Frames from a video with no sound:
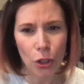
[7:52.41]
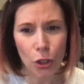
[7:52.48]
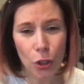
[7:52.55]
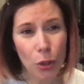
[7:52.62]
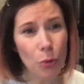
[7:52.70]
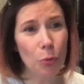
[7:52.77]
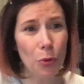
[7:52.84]

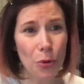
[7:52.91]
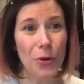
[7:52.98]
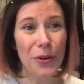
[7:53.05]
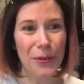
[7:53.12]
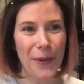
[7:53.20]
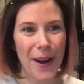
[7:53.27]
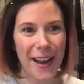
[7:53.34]
Good
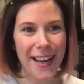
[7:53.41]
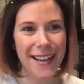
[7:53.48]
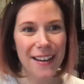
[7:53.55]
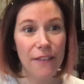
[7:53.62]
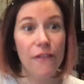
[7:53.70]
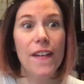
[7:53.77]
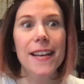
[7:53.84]
rule,
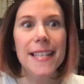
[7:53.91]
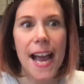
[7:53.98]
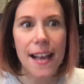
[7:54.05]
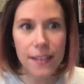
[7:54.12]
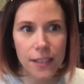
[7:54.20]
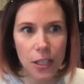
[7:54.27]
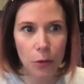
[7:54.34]
right?
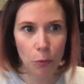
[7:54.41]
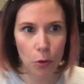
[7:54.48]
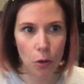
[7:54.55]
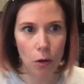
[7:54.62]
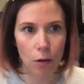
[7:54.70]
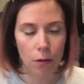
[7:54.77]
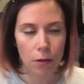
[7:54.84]
Fantastic
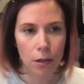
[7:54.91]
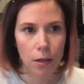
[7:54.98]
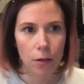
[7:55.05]
rule.